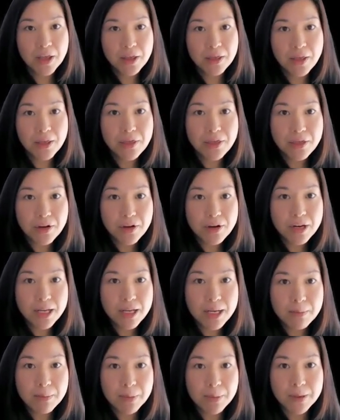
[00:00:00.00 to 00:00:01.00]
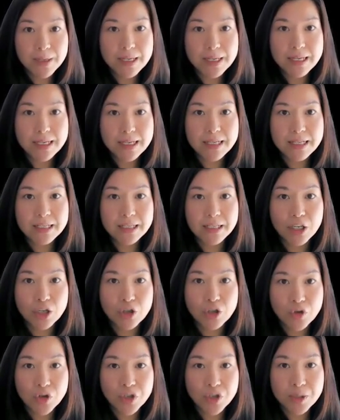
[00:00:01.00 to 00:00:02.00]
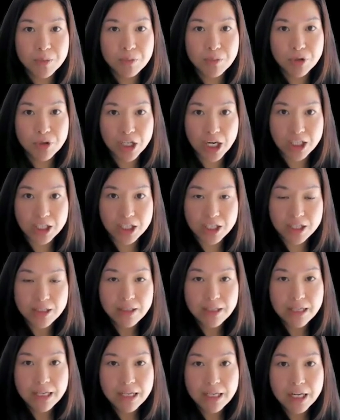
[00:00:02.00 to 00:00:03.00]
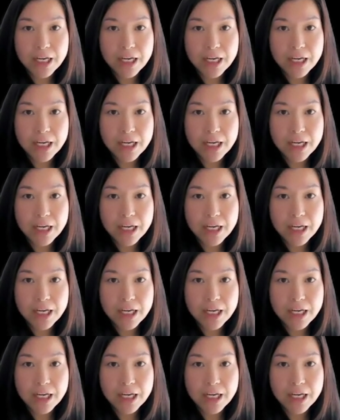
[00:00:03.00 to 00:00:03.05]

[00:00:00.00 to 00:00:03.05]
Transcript: The third input is an attrition projection.